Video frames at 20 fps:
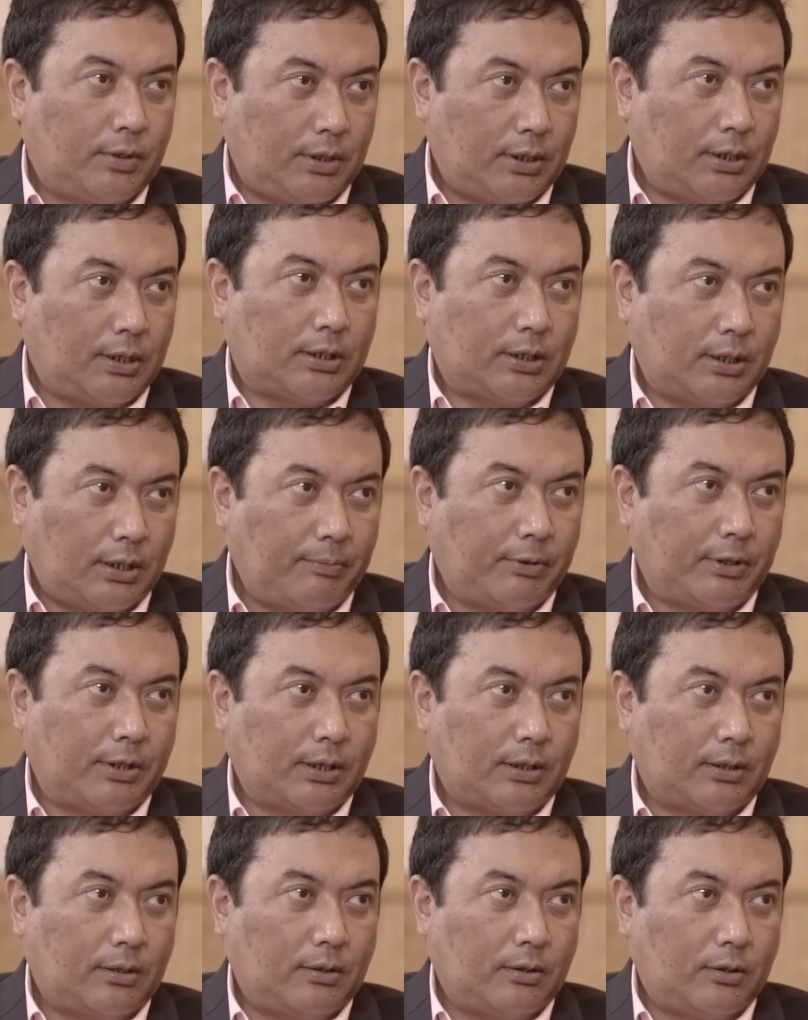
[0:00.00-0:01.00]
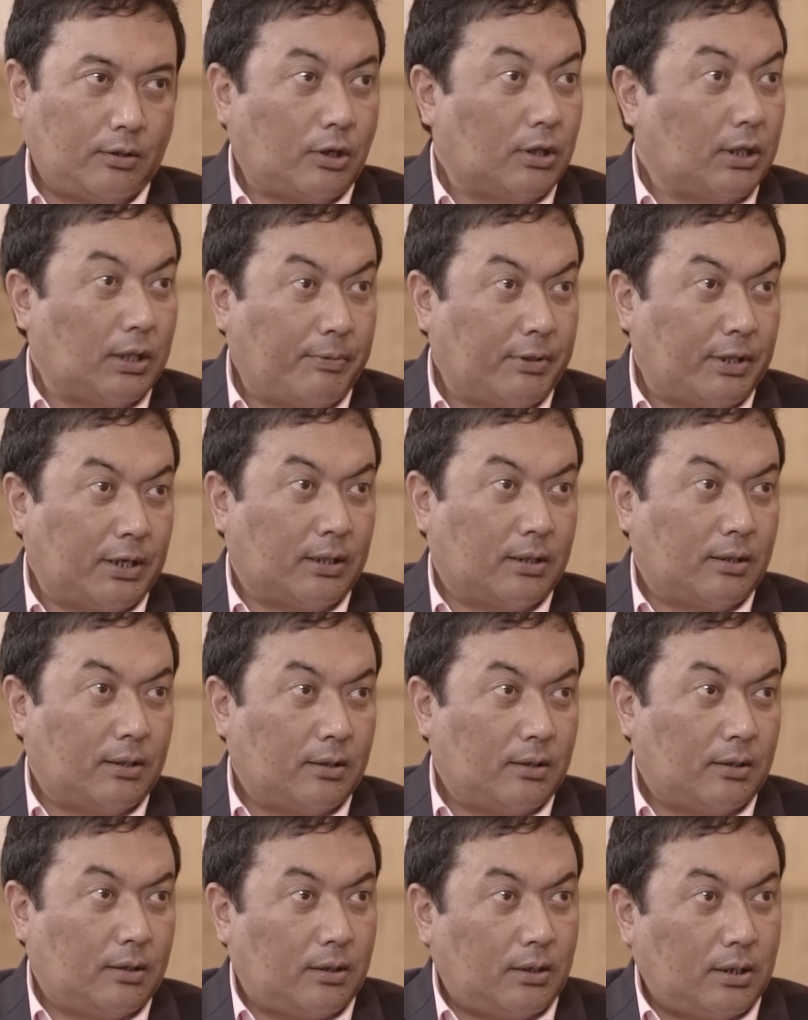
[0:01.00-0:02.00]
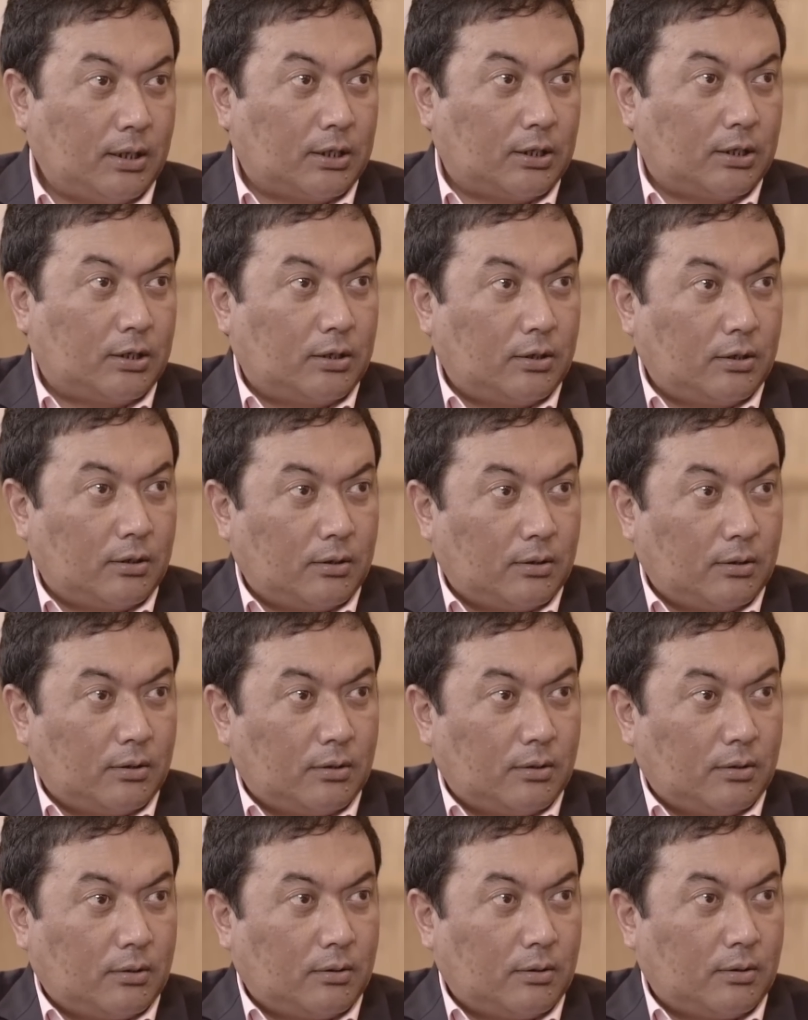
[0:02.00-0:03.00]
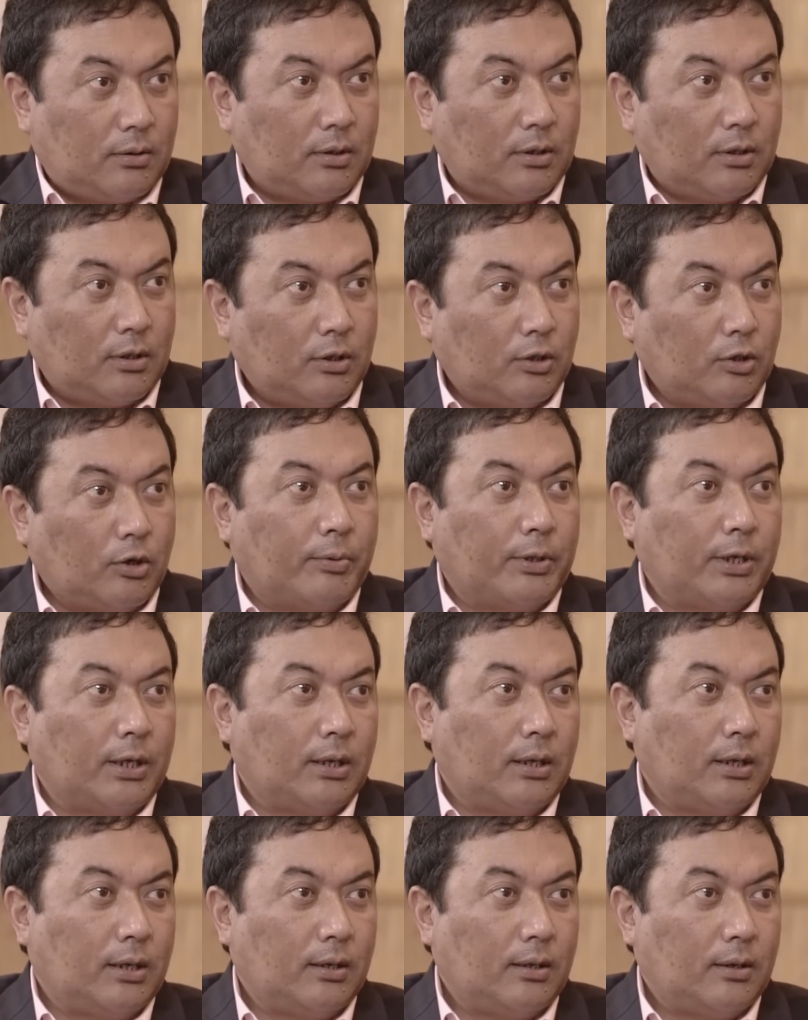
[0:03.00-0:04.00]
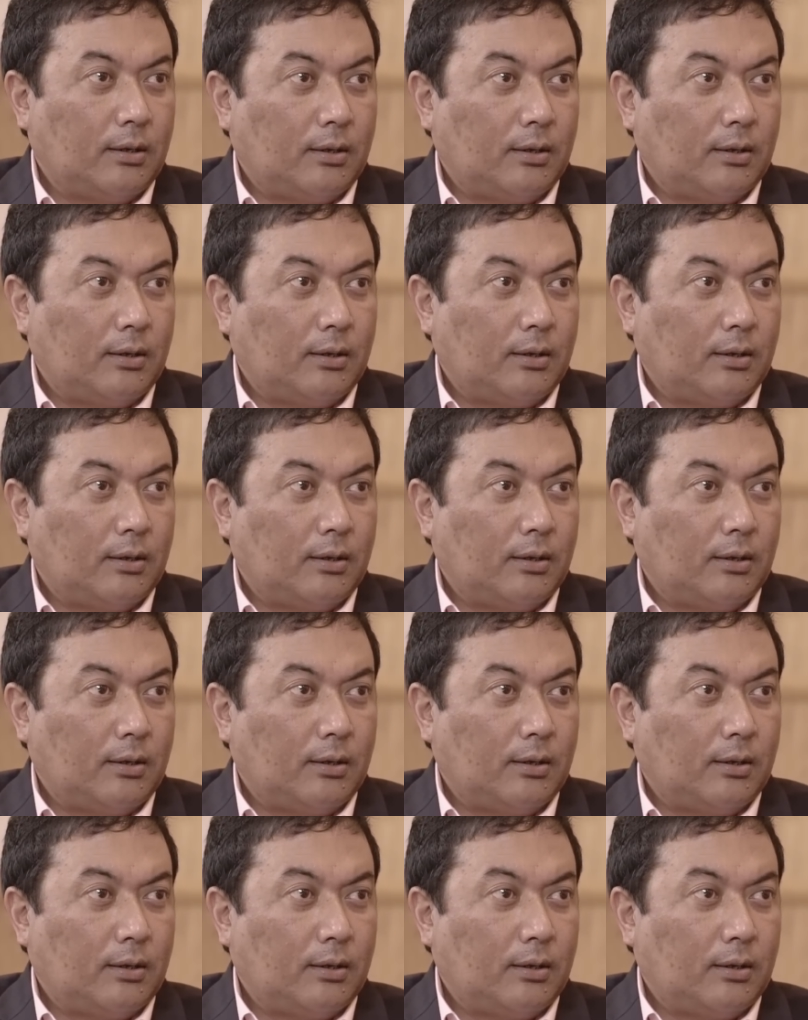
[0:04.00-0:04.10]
Yes, limited. Not limited. It's nobody.